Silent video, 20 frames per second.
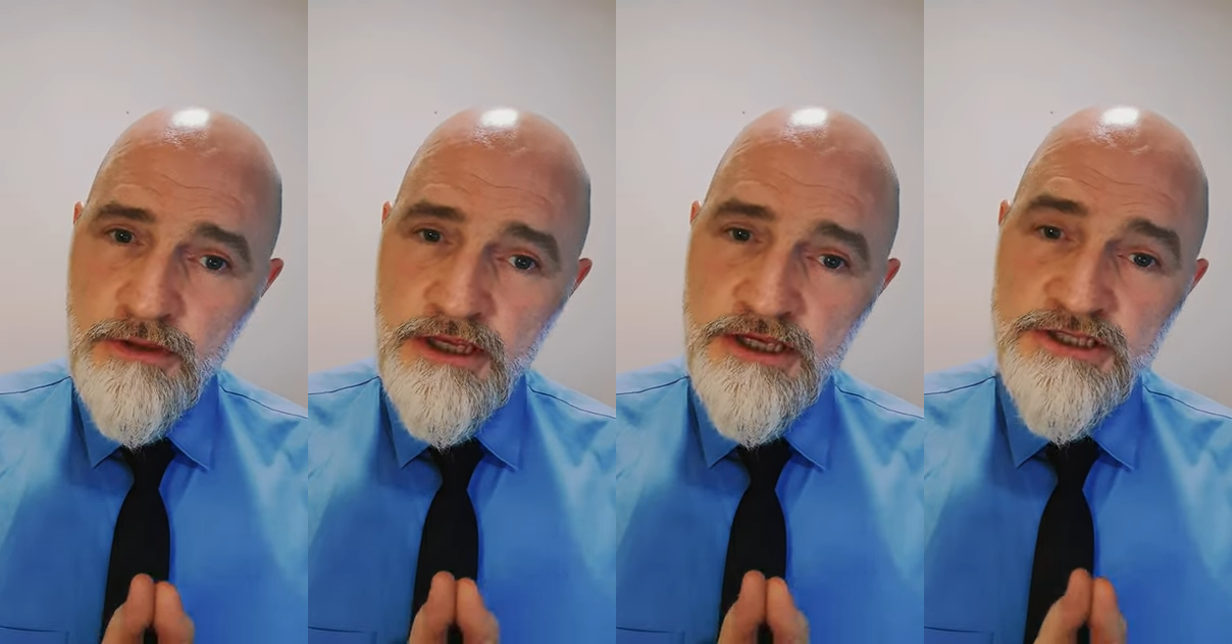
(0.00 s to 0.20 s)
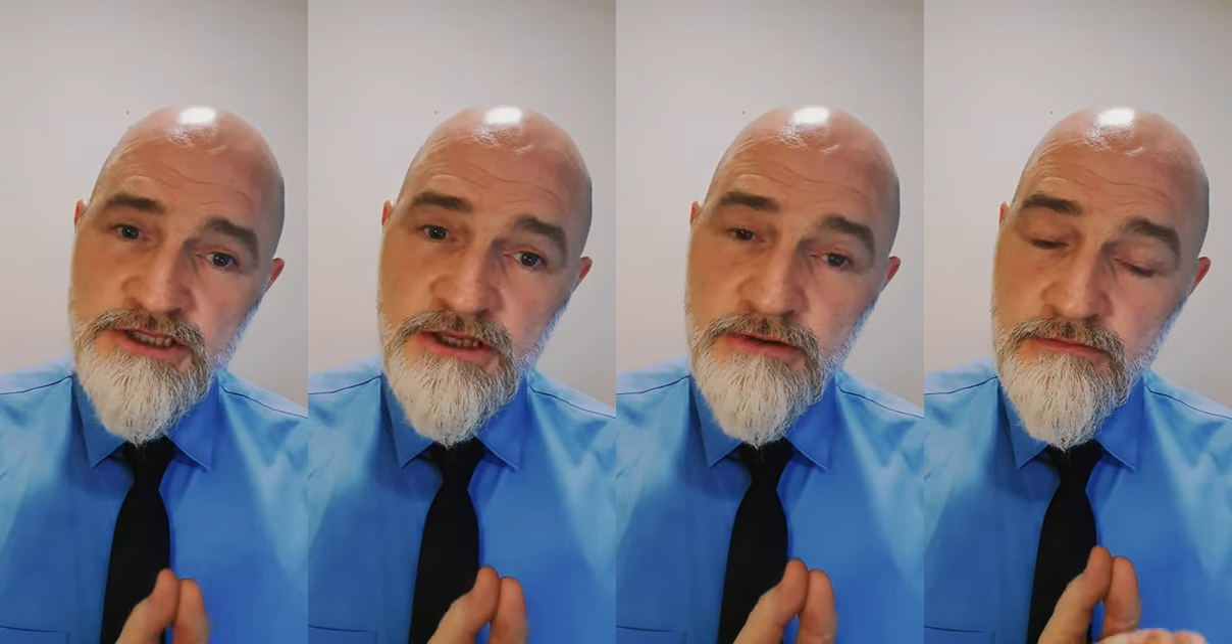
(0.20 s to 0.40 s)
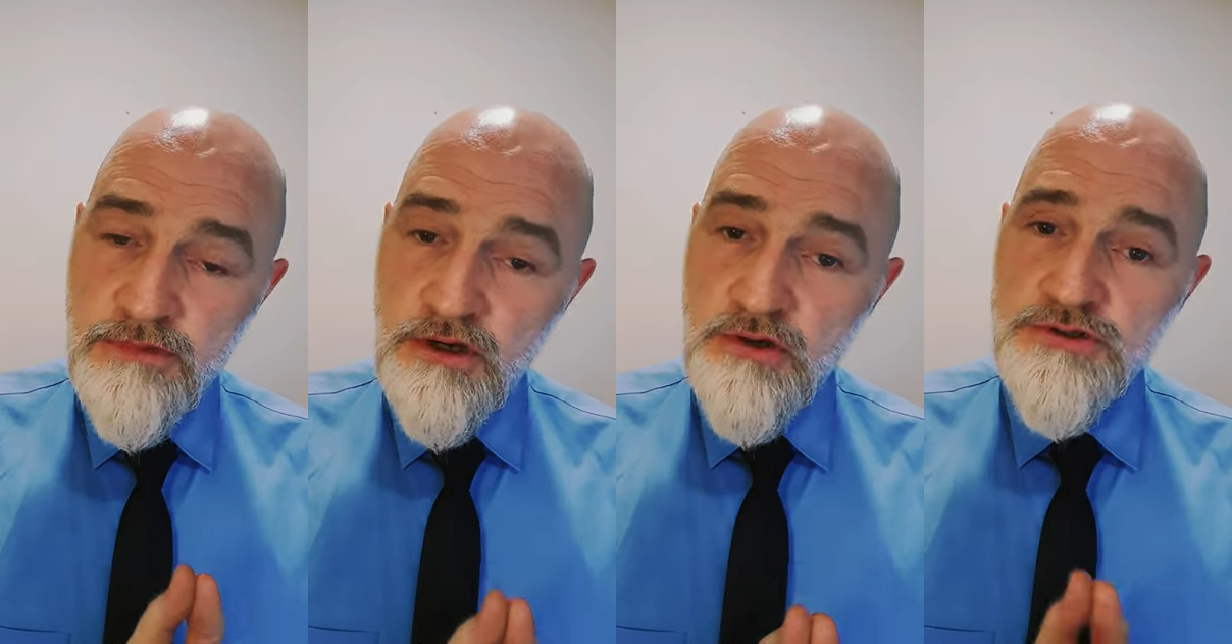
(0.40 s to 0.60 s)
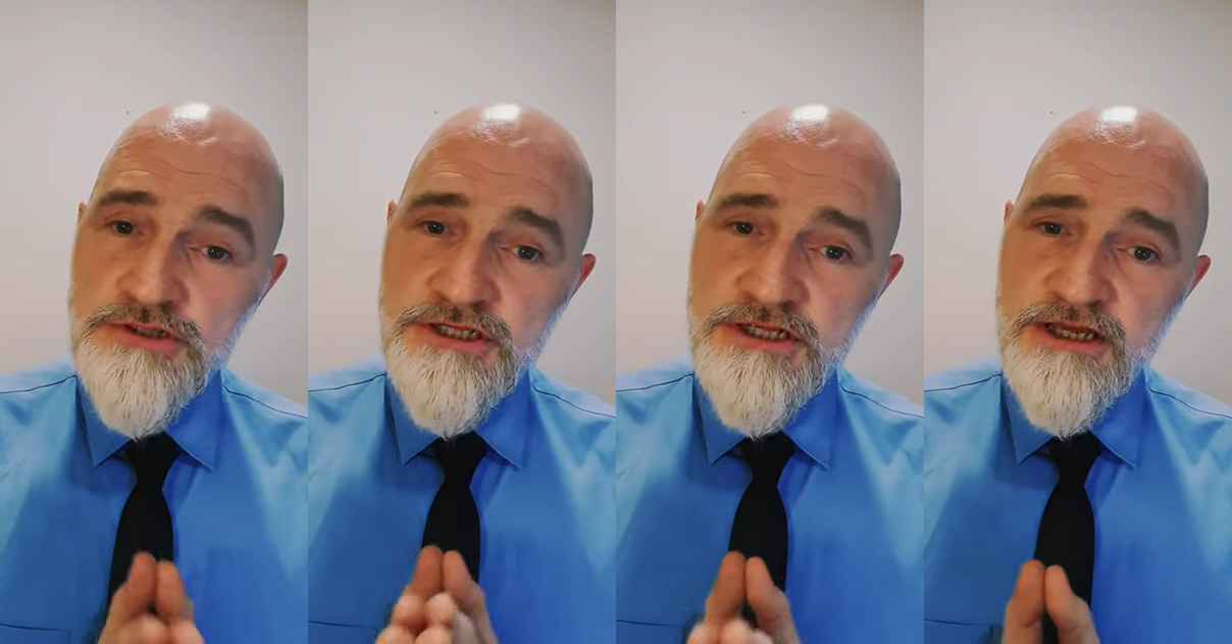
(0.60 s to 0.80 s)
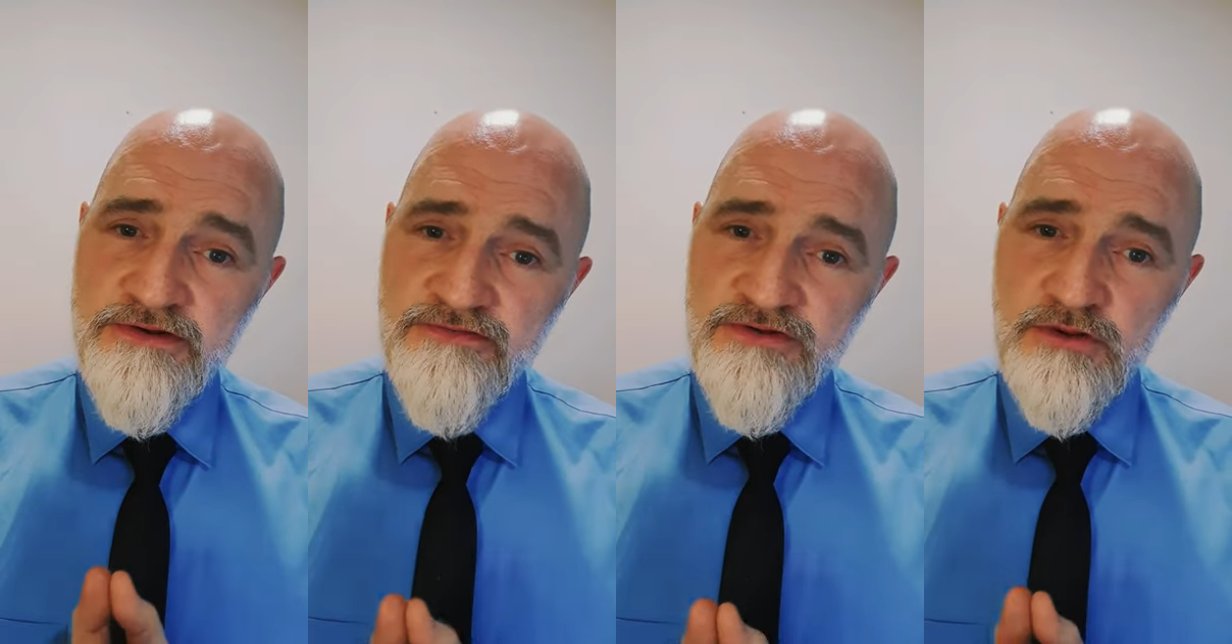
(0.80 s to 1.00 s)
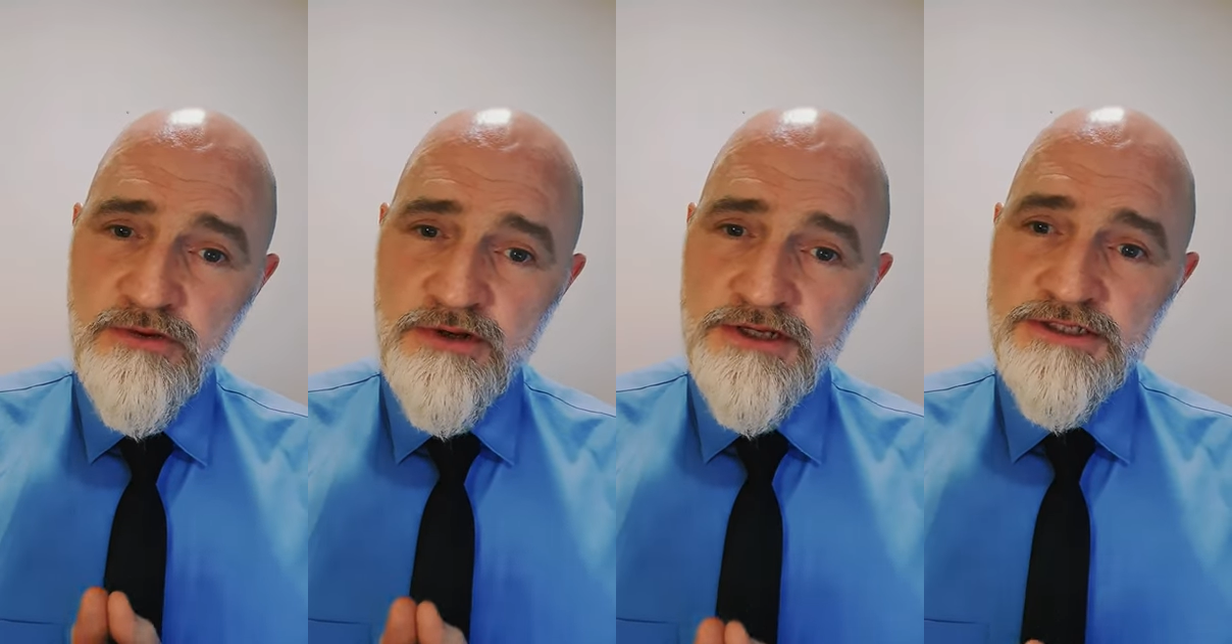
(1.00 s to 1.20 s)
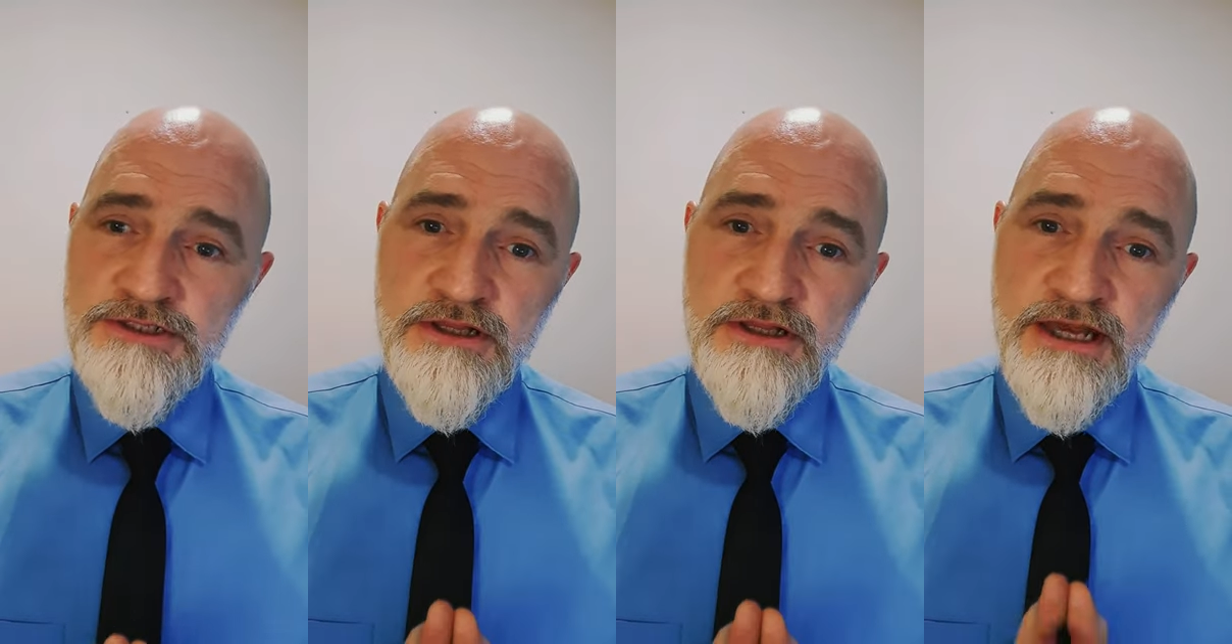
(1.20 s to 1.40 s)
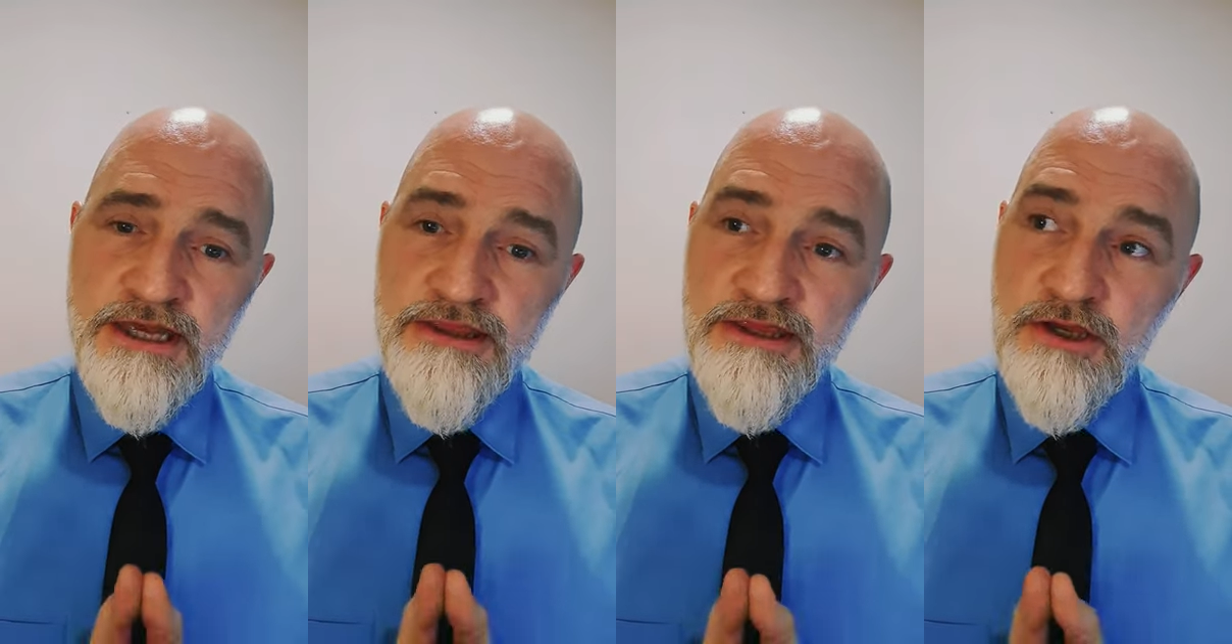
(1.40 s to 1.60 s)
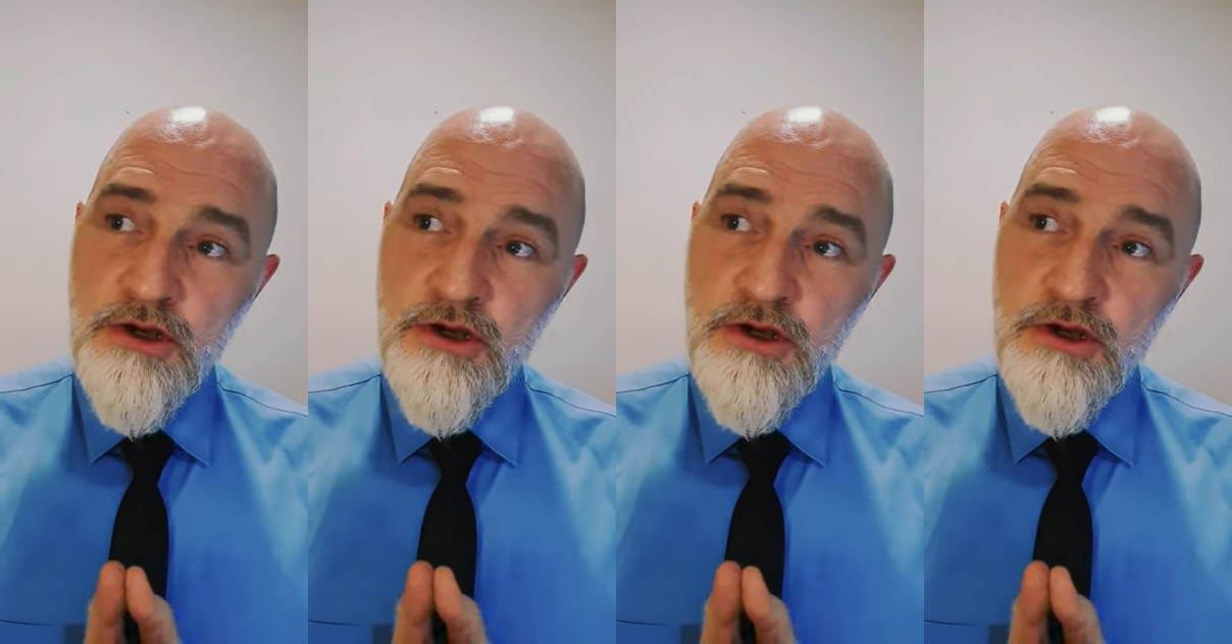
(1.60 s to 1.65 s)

is the most influential and the